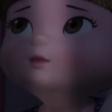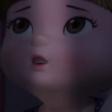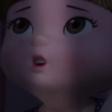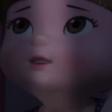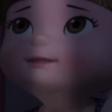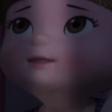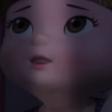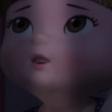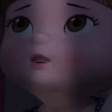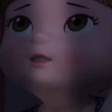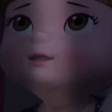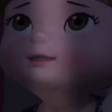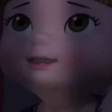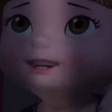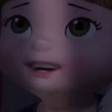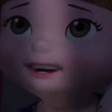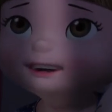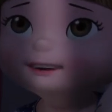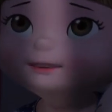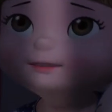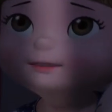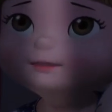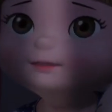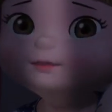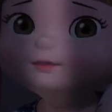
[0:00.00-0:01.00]
under the
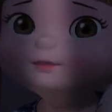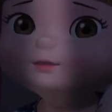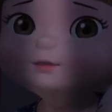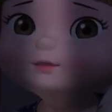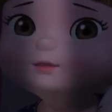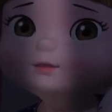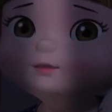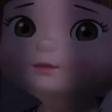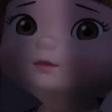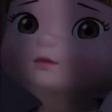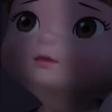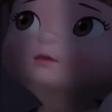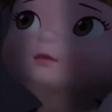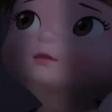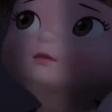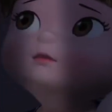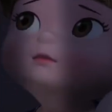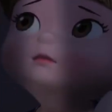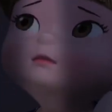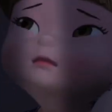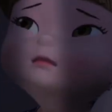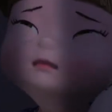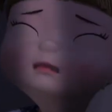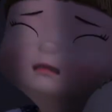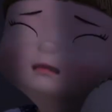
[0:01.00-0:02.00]
stars.
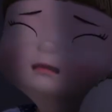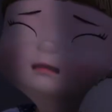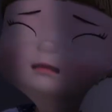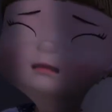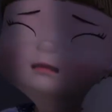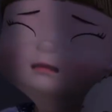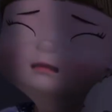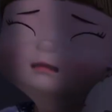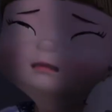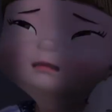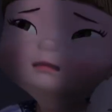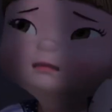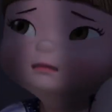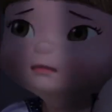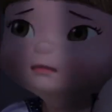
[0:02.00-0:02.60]
Nah.